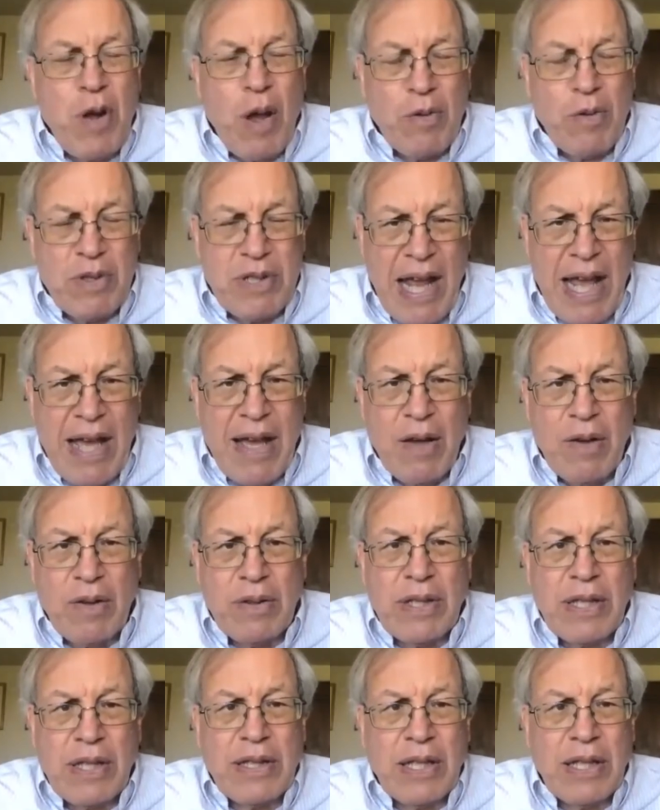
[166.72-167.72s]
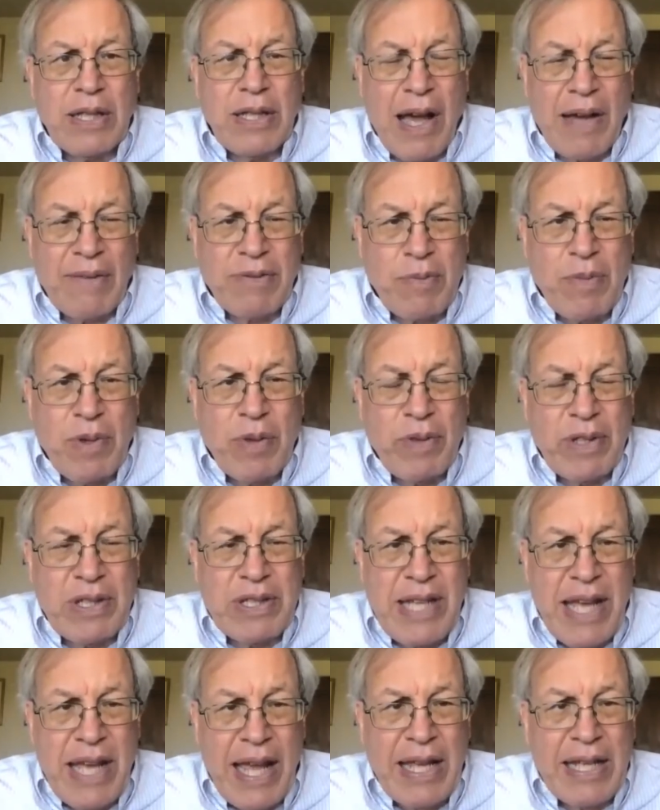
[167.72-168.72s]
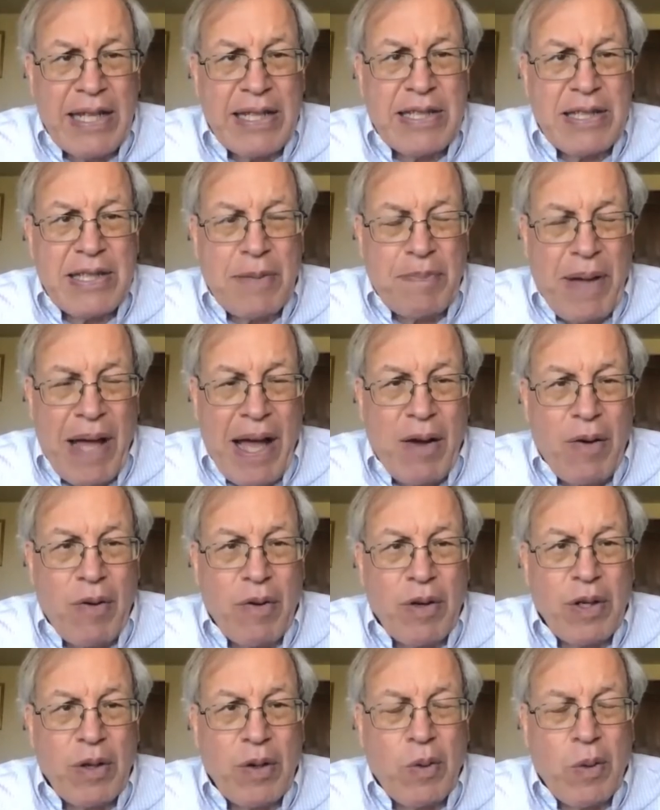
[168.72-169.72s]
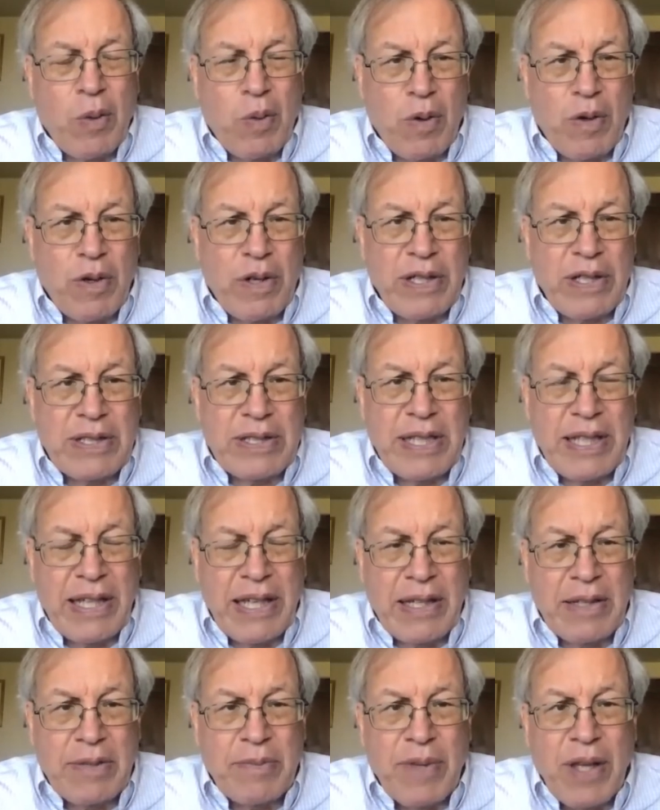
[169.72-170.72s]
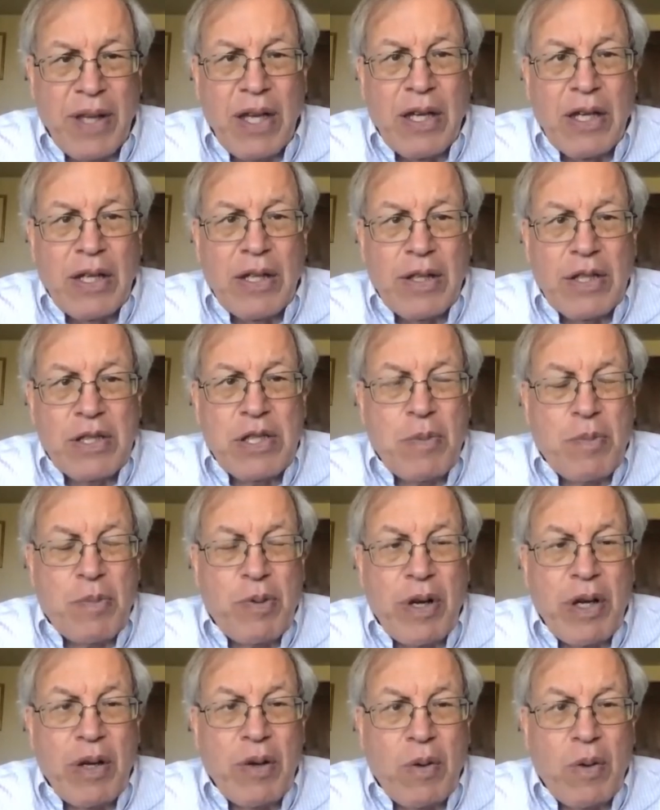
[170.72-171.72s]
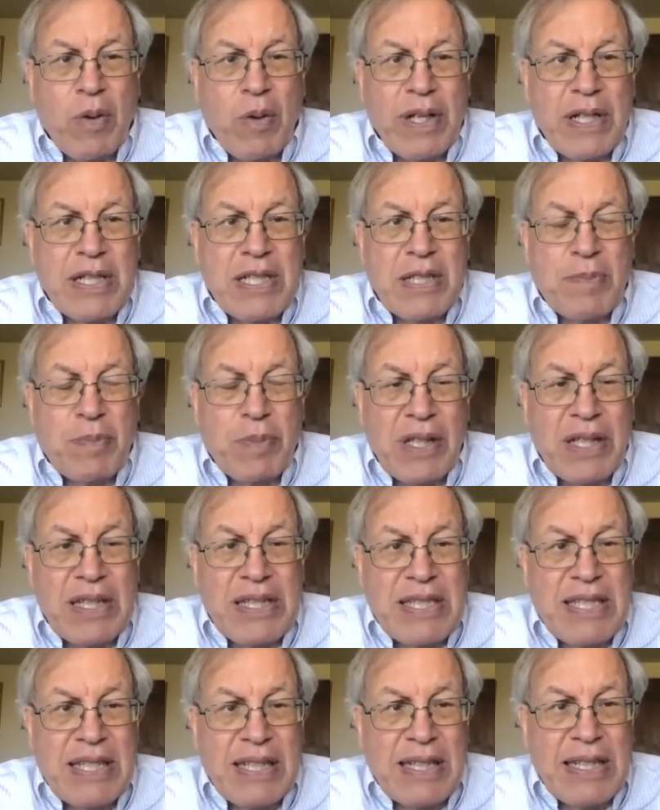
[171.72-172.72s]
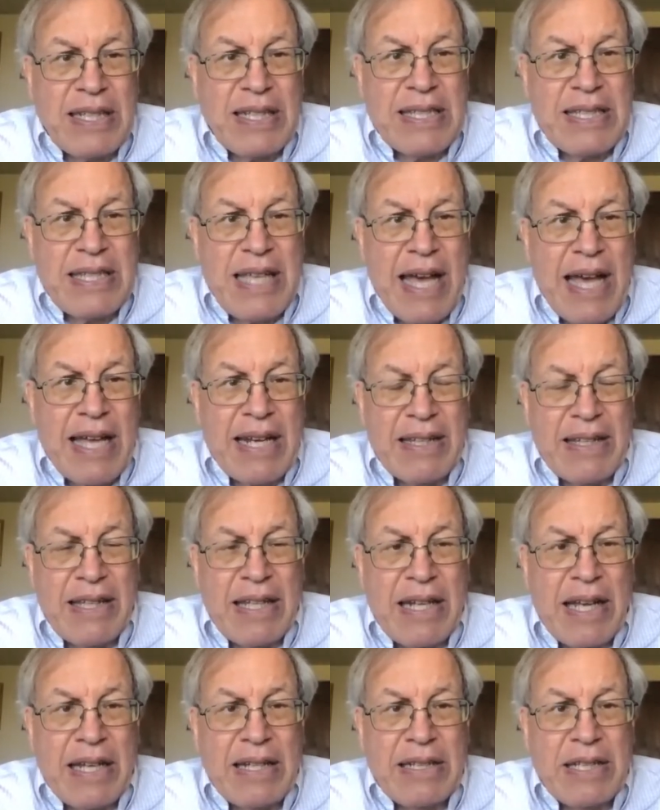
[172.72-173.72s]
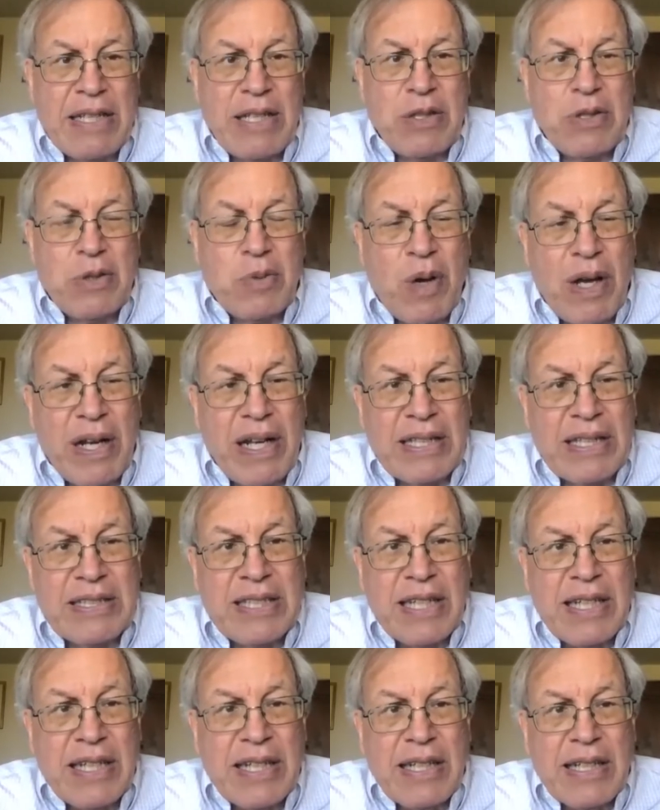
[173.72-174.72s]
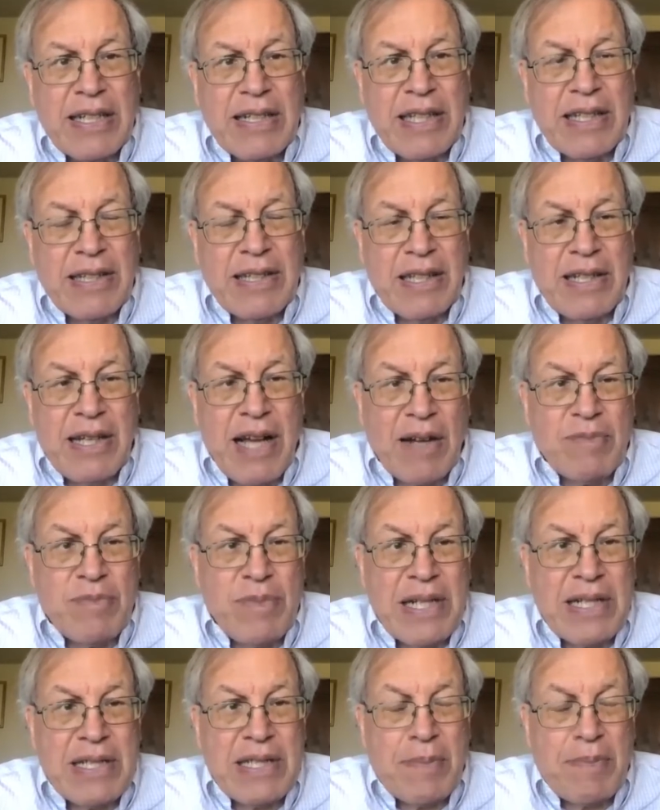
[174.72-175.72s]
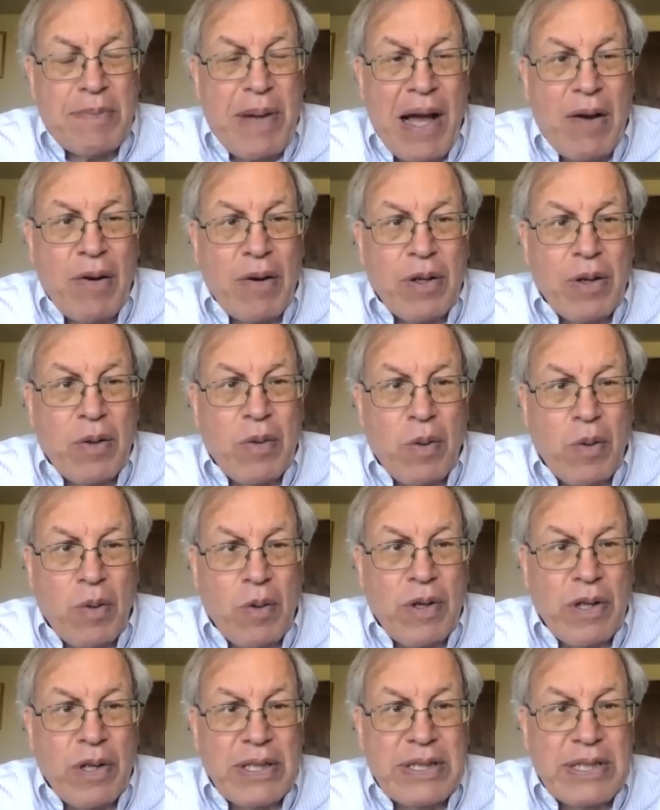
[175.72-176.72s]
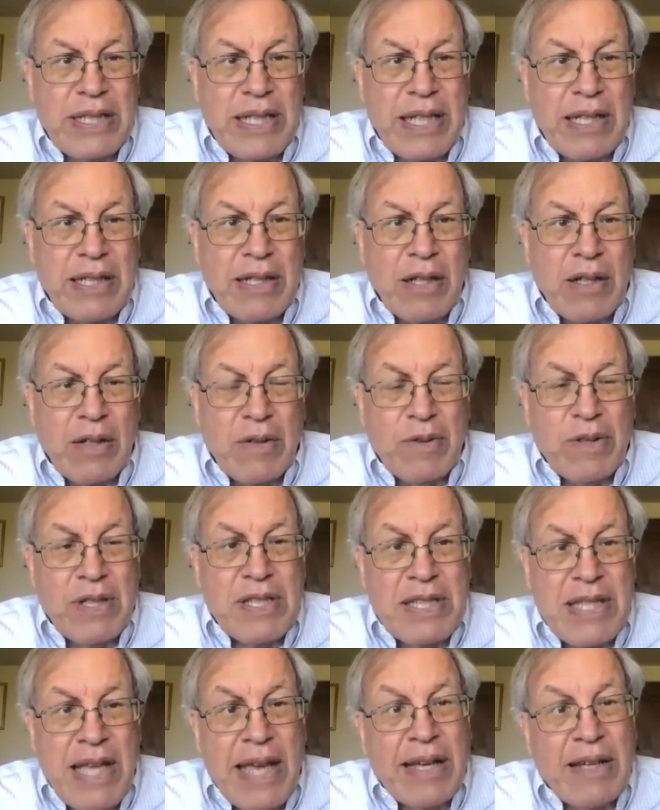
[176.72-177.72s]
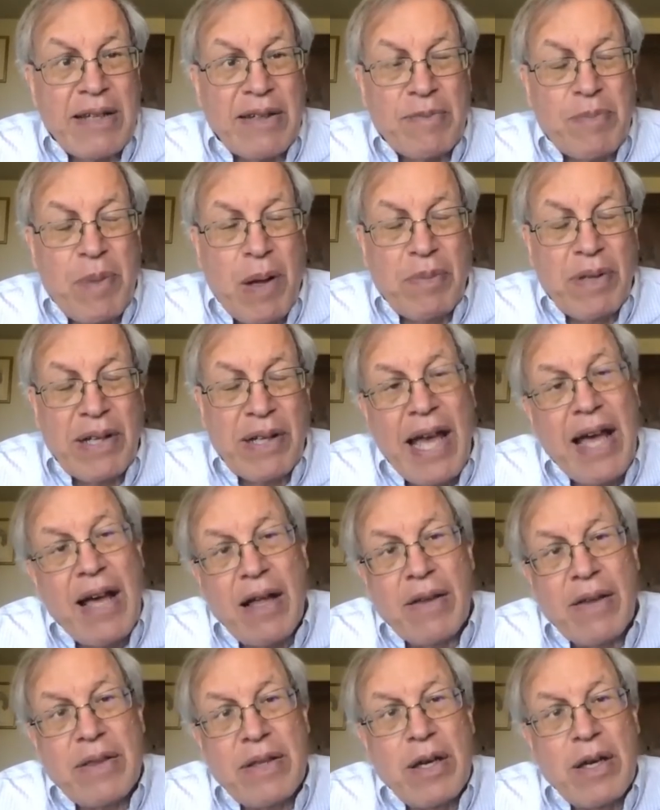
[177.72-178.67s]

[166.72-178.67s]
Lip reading: doubt that the government retains the power to quarantine. The Supreme Court explicitly said in the 1920s that the government has the power to quarantine for the sake of public health.